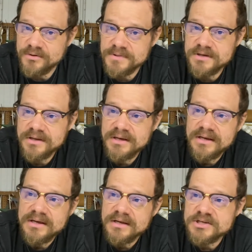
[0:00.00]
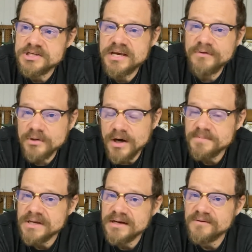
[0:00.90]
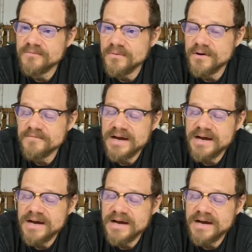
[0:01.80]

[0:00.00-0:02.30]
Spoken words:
But just to give a little update of